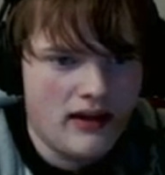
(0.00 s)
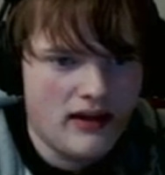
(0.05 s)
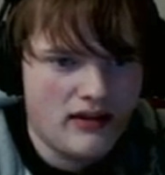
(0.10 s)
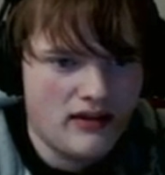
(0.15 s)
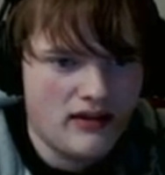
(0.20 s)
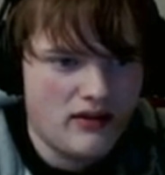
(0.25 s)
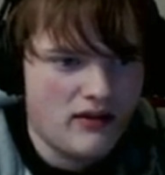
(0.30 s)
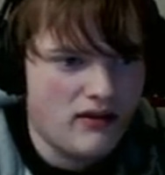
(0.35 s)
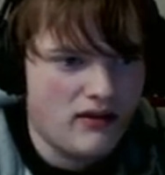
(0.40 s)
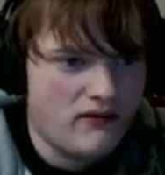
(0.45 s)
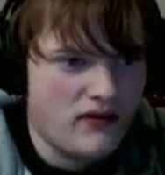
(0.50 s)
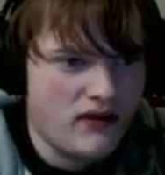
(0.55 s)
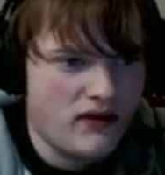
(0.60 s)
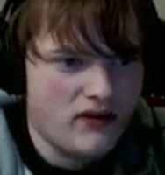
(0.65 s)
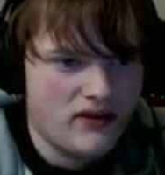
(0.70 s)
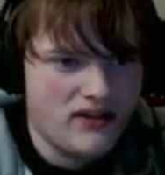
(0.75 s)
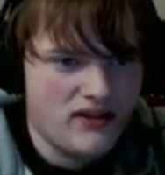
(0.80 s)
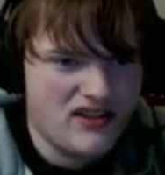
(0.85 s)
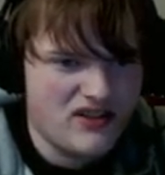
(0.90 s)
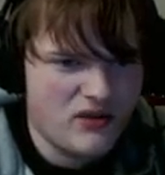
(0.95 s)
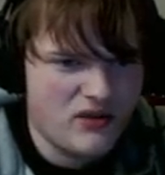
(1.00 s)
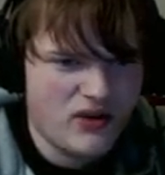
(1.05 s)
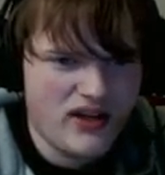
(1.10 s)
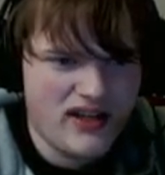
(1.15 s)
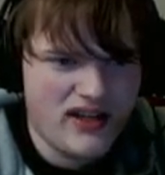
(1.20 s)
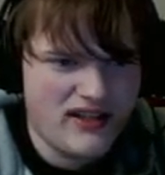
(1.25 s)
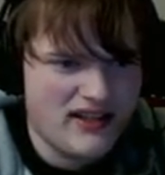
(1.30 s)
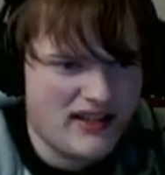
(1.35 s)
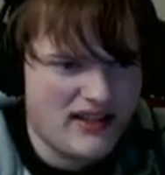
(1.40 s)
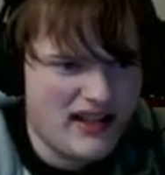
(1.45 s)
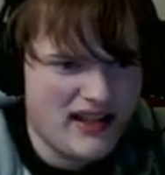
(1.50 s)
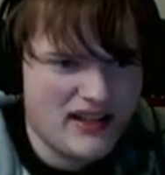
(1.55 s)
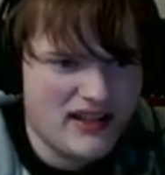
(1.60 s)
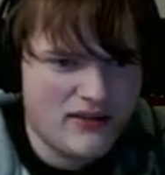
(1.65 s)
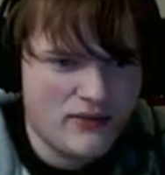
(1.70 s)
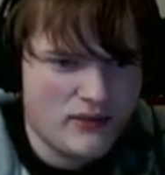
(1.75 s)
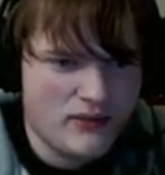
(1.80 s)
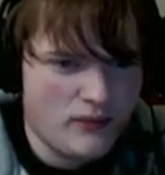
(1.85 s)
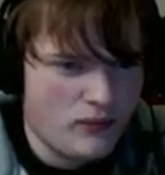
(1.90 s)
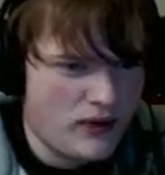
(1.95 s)
I started to feel as disoriented
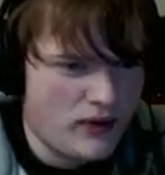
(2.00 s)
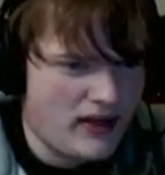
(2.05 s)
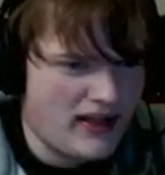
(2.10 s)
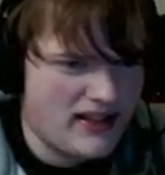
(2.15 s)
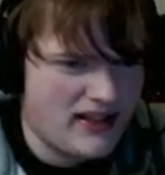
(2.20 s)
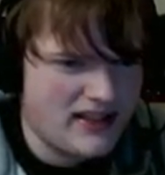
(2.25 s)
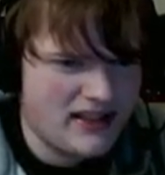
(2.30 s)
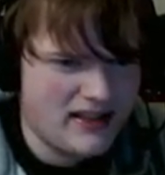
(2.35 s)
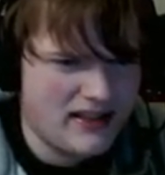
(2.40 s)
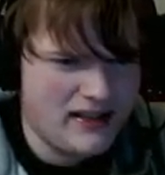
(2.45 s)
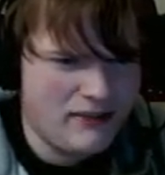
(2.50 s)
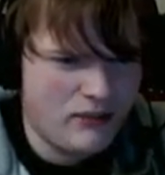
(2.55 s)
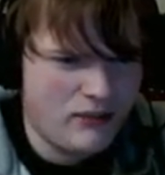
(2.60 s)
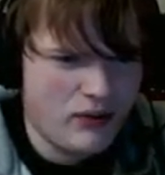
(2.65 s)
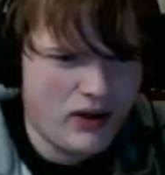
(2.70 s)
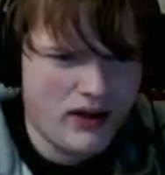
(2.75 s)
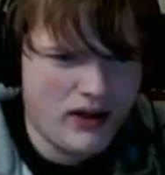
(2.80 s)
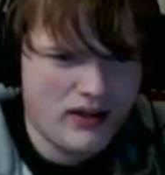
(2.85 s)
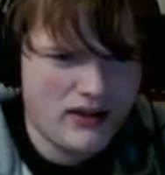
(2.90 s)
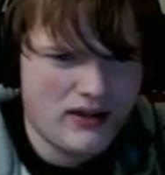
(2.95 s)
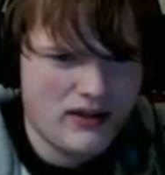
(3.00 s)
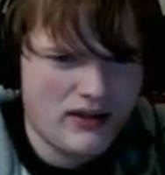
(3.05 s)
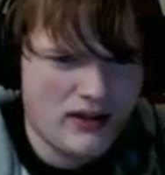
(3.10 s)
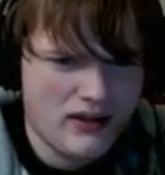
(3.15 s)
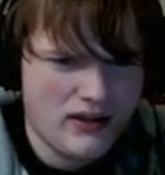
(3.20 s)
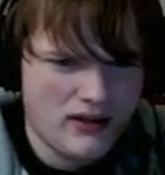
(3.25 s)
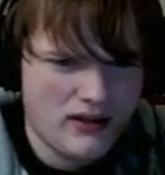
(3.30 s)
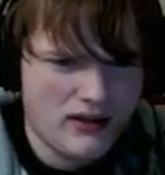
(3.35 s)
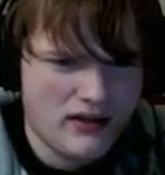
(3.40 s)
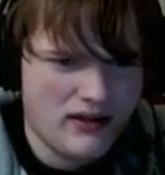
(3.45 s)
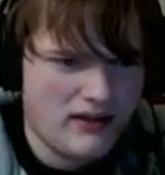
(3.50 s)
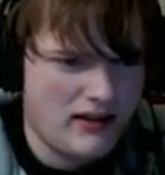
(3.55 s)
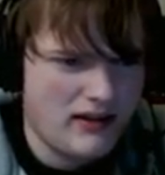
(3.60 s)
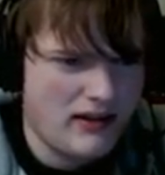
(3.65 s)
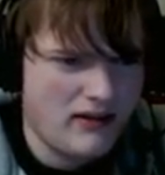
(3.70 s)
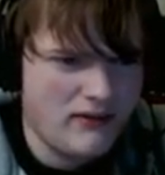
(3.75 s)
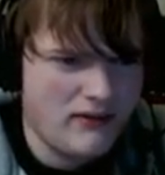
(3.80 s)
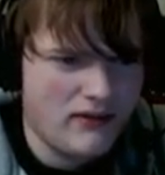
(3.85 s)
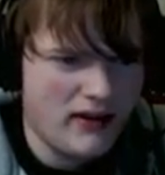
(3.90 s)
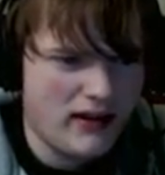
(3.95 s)
as when I sleepwalked, to
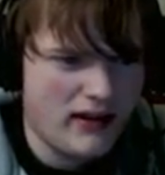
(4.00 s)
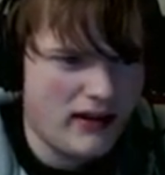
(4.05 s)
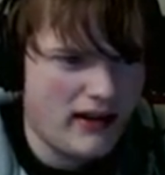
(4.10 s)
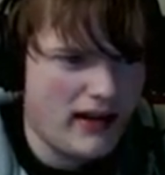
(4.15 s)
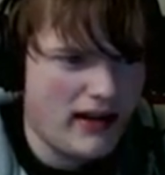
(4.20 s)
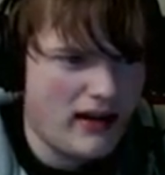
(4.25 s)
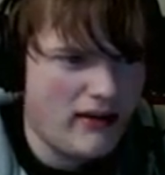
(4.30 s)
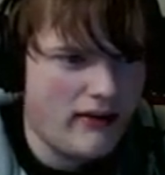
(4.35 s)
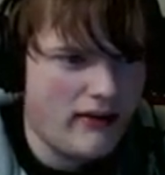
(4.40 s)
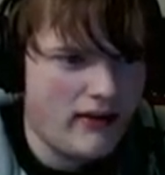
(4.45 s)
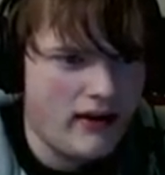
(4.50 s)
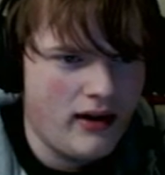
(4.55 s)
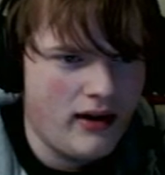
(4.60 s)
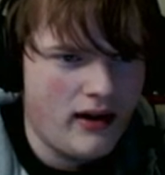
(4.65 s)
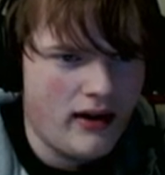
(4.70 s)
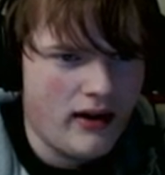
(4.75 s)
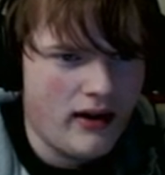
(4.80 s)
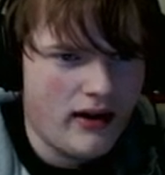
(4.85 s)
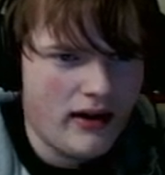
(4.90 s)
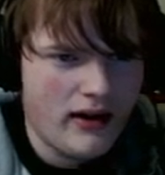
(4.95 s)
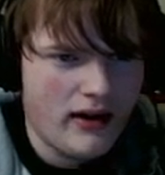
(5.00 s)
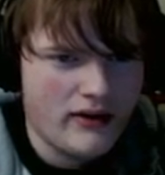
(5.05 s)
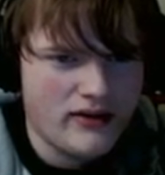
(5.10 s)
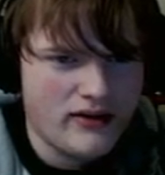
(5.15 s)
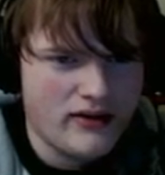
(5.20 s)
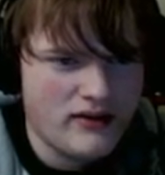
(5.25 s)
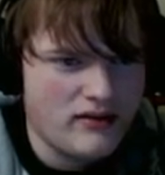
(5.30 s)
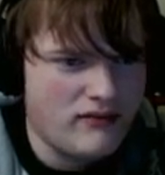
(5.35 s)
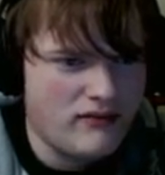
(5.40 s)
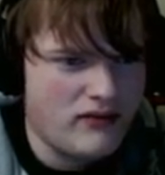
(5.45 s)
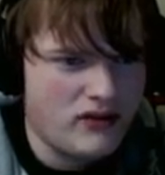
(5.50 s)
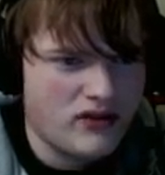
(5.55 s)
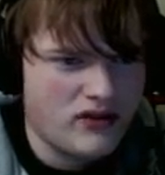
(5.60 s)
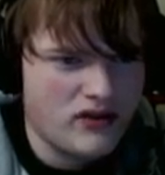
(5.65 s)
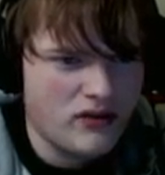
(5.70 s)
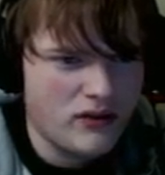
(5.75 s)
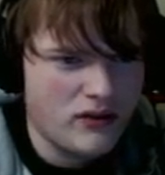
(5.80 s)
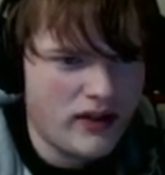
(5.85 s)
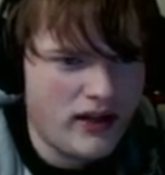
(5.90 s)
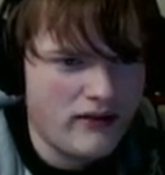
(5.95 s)
think of that now. Our house used to feel
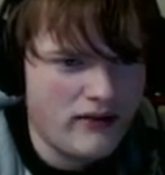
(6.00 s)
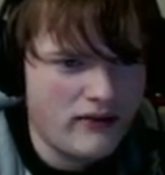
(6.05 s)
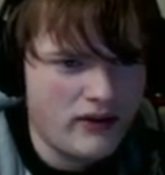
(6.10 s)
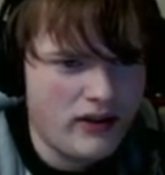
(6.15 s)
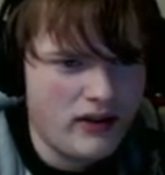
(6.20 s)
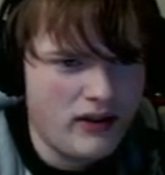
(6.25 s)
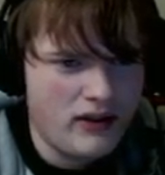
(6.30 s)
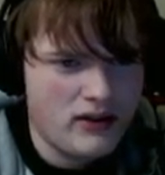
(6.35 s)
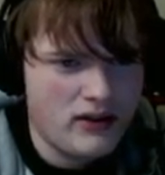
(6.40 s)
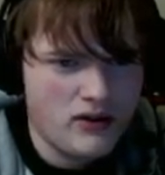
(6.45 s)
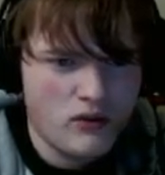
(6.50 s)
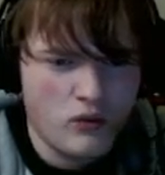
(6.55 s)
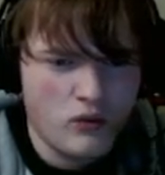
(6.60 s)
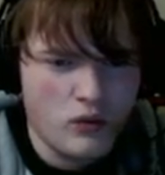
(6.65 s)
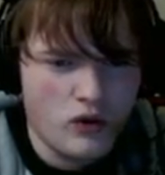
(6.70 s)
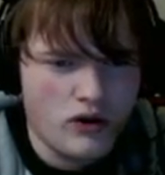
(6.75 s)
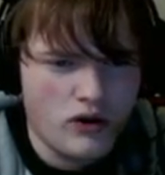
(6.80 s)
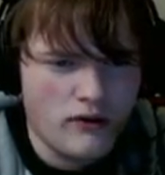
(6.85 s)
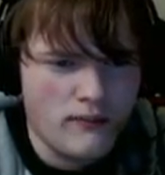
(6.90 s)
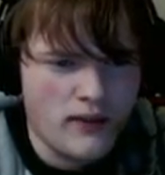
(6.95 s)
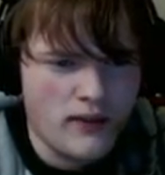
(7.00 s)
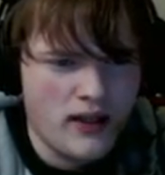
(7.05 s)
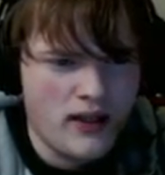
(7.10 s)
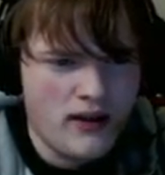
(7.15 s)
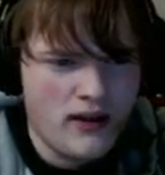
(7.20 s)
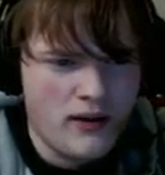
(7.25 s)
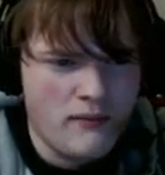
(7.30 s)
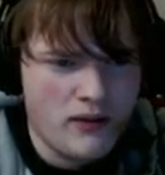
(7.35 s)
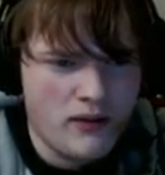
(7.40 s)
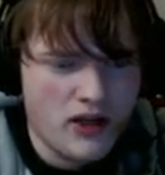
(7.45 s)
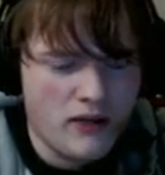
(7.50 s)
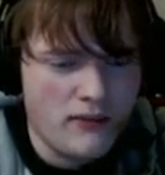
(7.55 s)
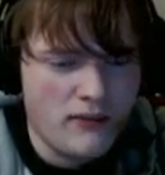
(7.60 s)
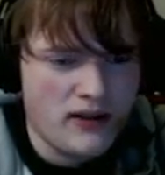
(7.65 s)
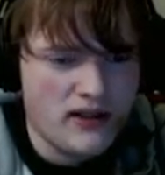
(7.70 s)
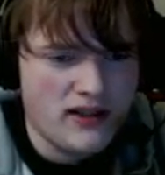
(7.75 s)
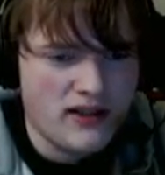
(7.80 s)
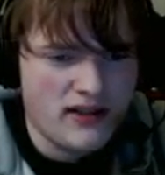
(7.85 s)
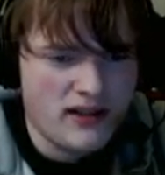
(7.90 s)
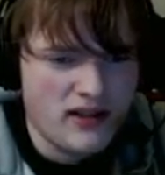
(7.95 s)
so lively, so warm, but
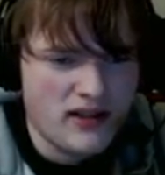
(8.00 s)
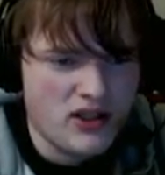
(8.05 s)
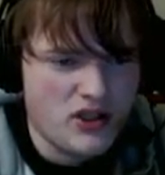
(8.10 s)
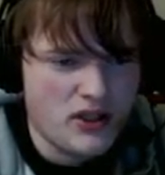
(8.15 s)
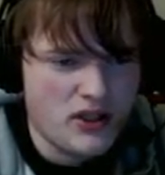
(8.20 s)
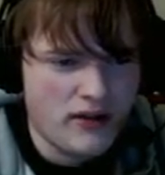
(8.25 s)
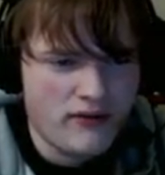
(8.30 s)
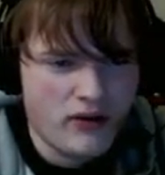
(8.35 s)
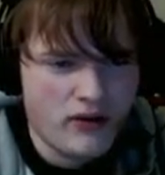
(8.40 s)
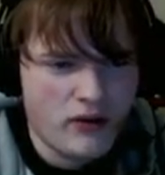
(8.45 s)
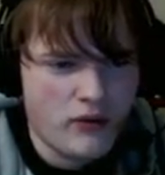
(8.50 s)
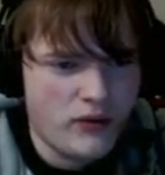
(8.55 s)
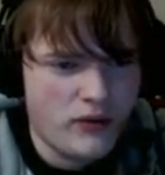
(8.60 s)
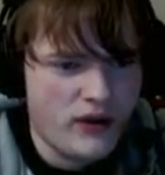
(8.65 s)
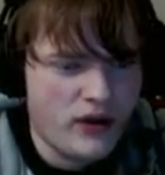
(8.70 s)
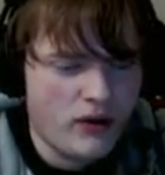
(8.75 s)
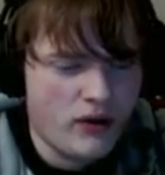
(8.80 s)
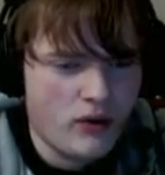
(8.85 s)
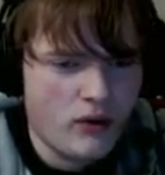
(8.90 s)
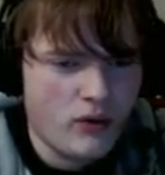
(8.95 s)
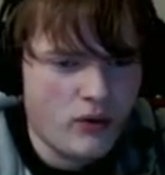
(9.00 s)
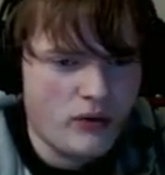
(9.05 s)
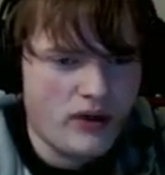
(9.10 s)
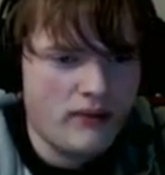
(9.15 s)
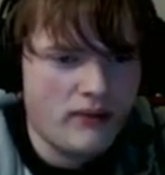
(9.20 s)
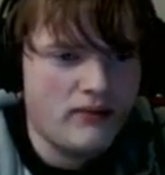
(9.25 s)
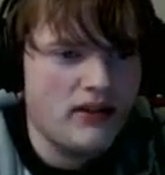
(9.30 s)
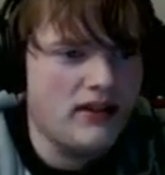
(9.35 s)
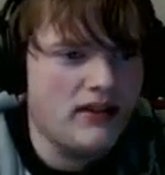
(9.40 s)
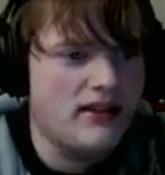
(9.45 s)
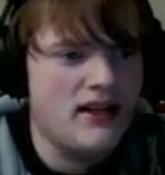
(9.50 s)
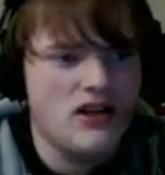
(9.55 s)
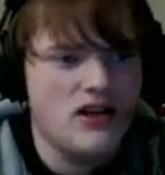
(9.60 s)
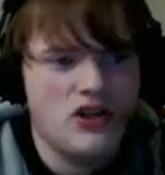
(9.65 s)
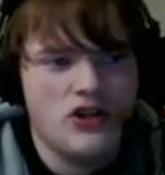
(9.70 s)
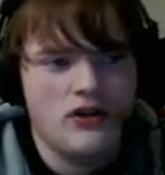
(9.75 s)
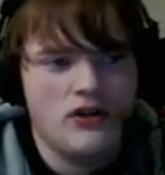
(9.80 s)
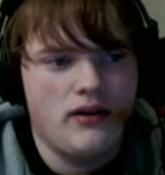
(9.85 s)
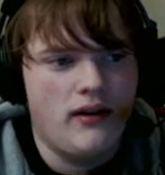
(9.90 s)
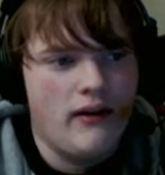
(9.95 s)
coming into the kitchen I felt only a cold, empty
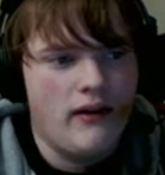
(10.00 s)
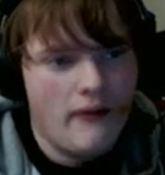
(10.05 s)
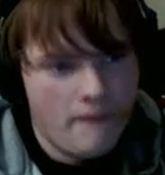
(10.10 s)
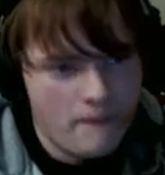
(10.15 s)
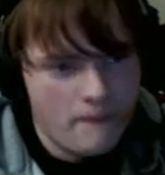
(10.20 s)
tension.